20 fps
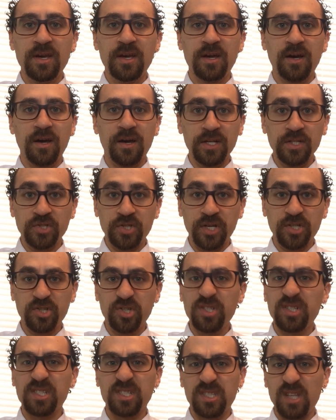
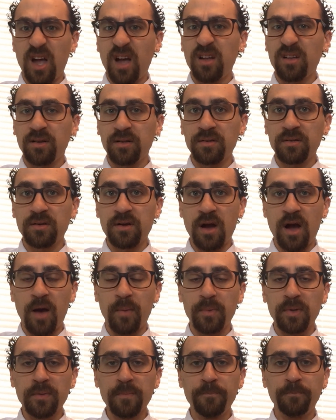injection is not
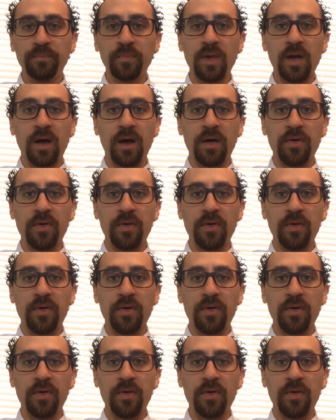uncommon.